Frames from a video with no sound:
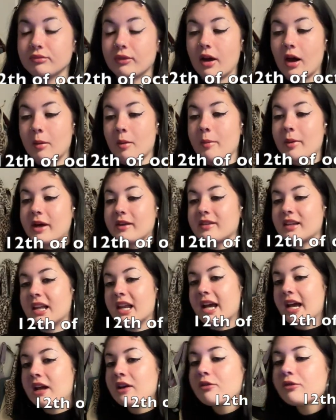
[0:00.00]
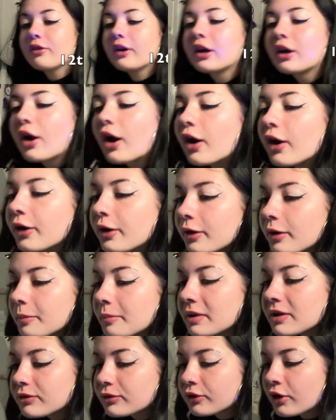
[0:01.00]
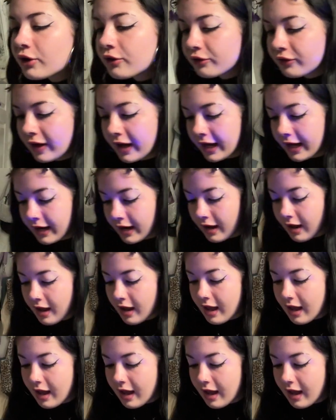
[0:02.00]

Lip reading: I'm about to leave and go meet Sophie.